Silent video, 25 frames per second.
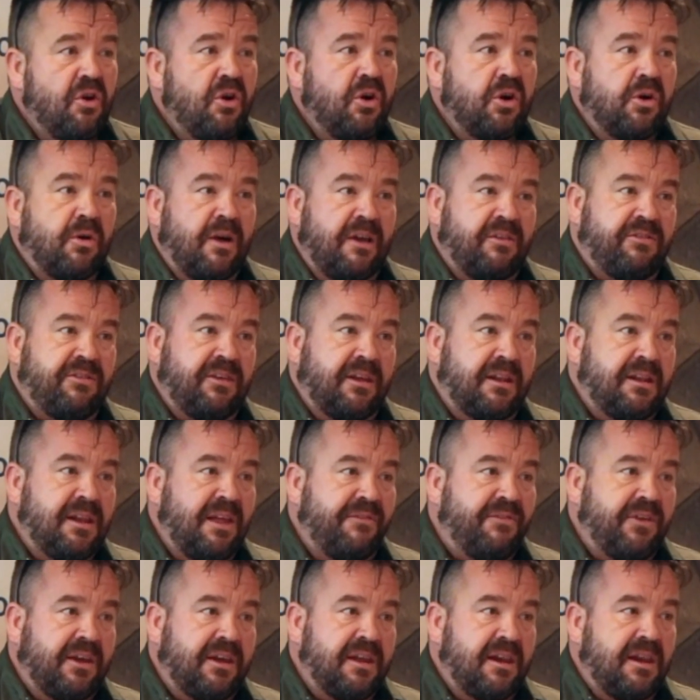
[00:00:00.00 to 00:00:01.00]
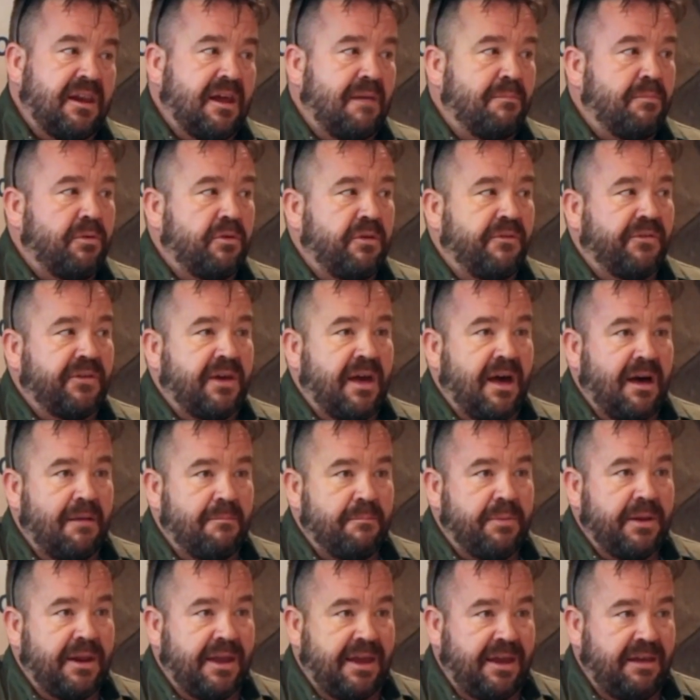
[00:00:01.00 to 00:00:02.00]
or a significant number of
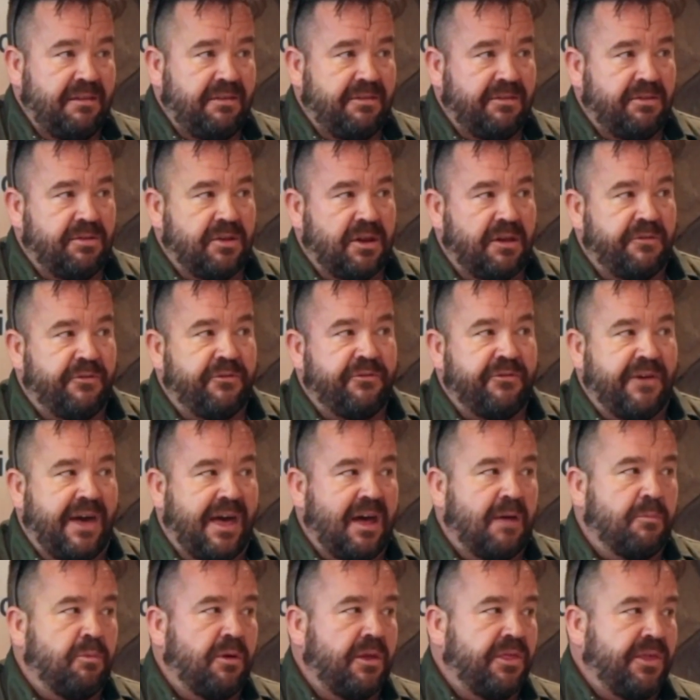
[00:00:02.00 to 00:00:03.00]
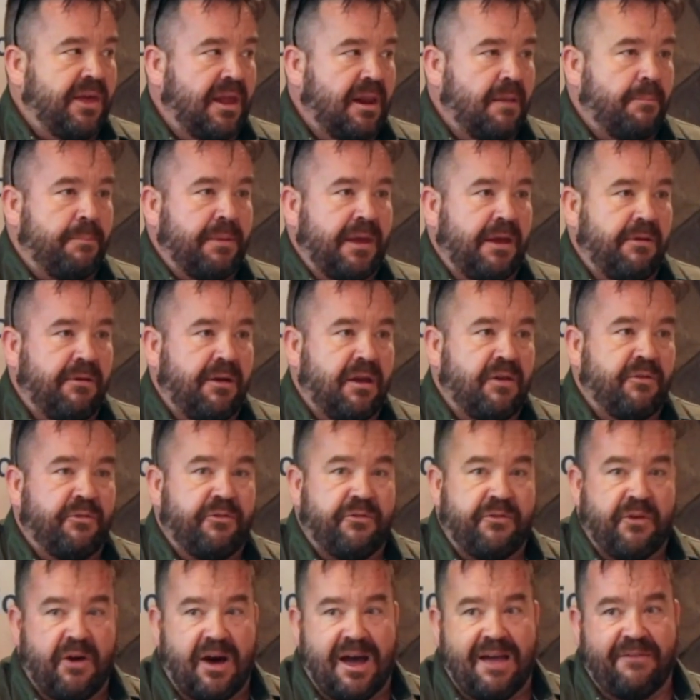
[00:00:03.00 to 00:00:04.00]
companies that have failed within a period of
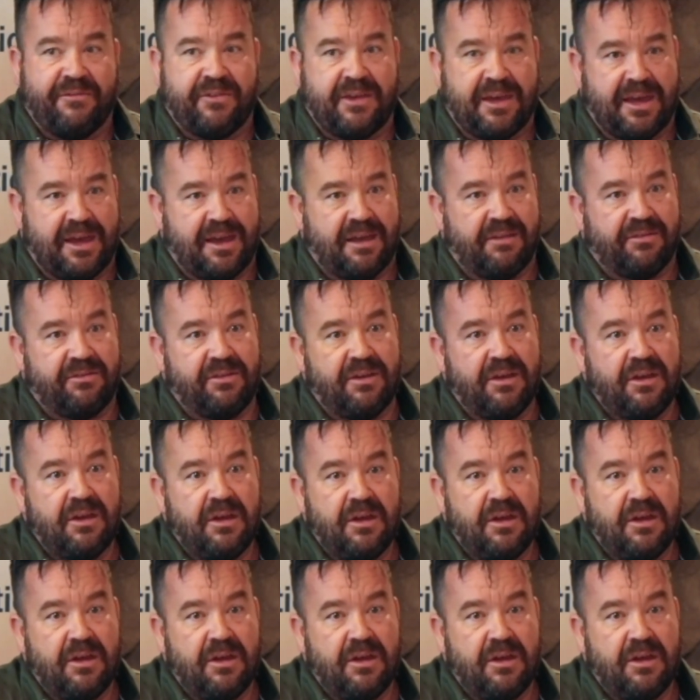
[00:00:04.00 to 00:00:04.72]
5 years.